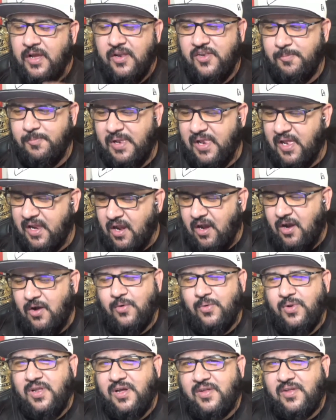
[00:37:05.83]
be like, oh,
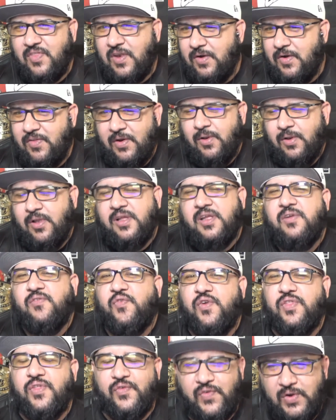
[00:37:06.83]
look, they're looking
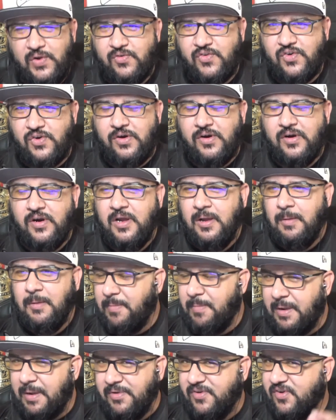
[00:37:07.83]
for the future.
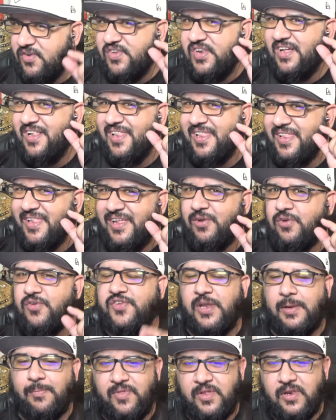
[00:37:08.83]
Maybe just a little
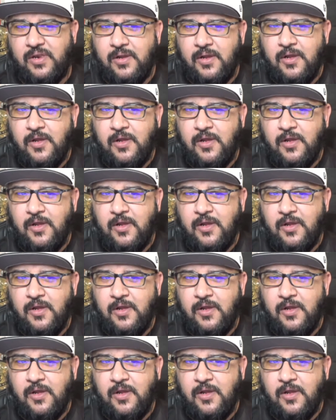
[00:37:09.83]
something.